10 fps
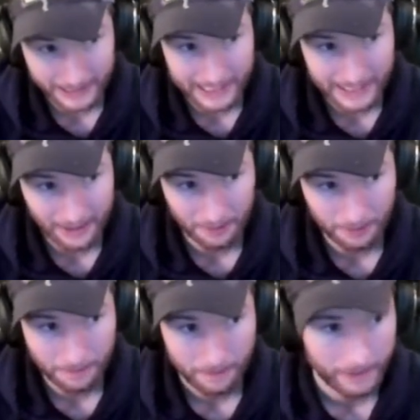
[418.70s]
down.
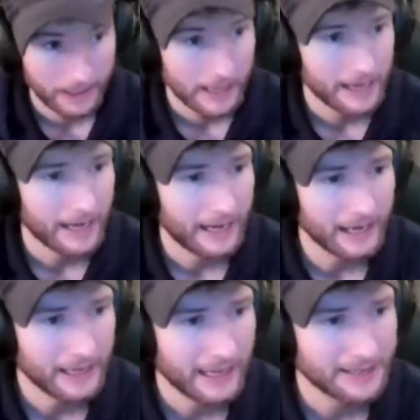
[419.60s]

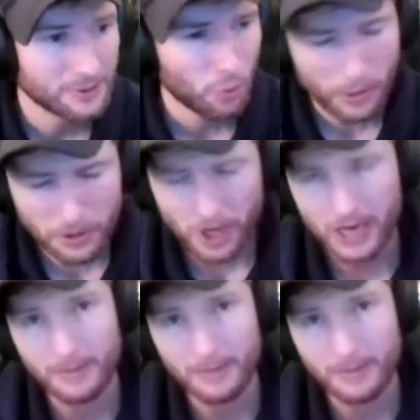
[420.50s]
And we were talking about